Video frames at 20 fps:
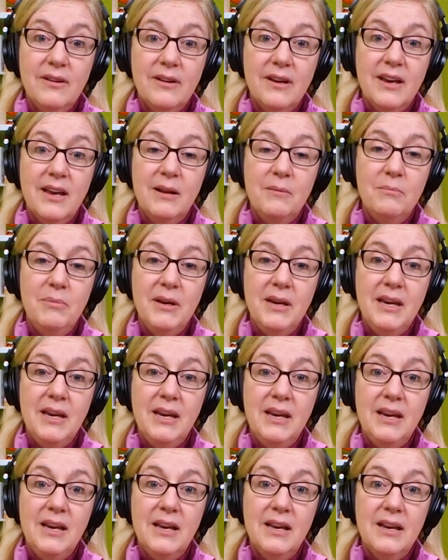can
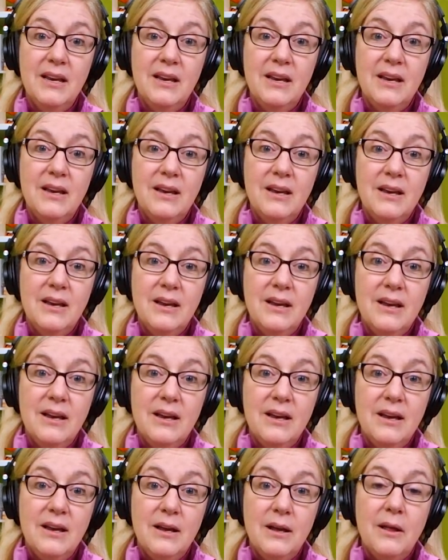be
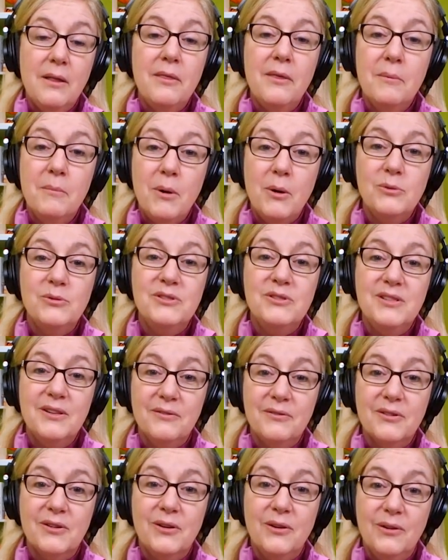the most
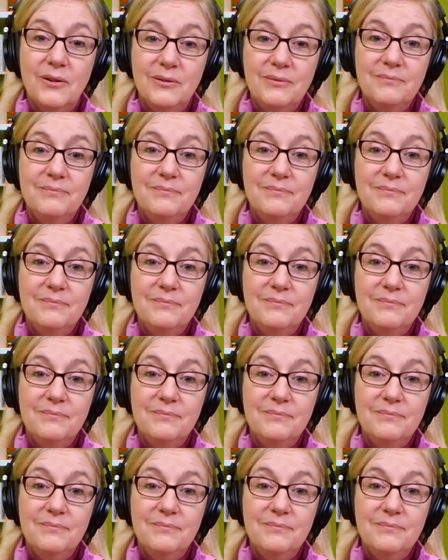difficult